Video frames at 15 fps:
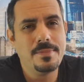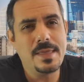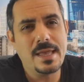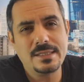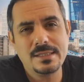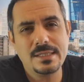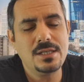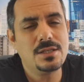they
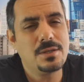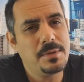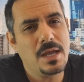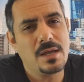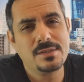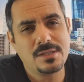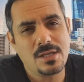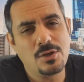seem to be
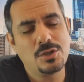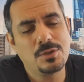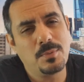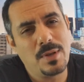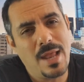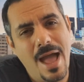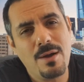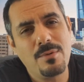
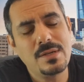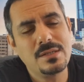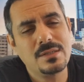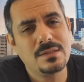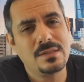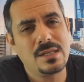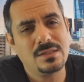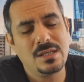unsociable
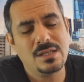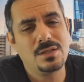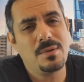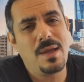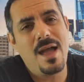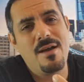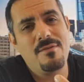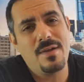hours. They seem to
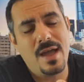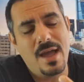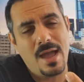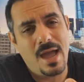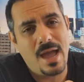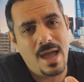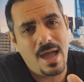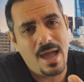have
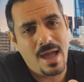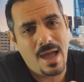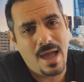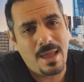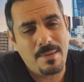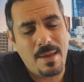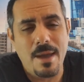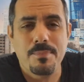
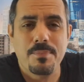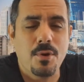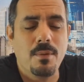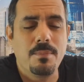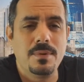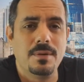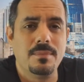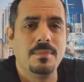a
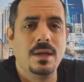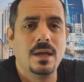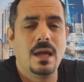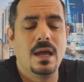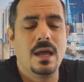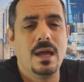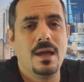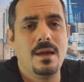problem
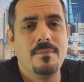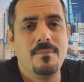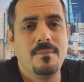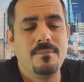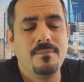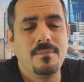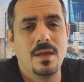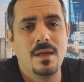
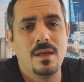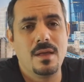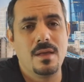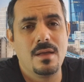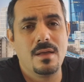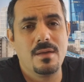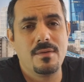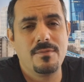
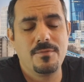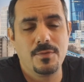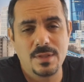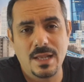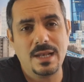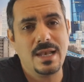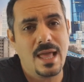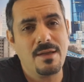for
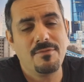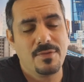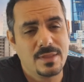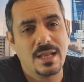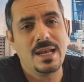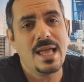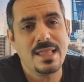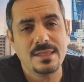
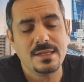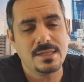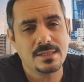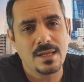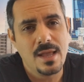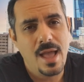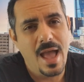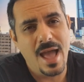the lenders.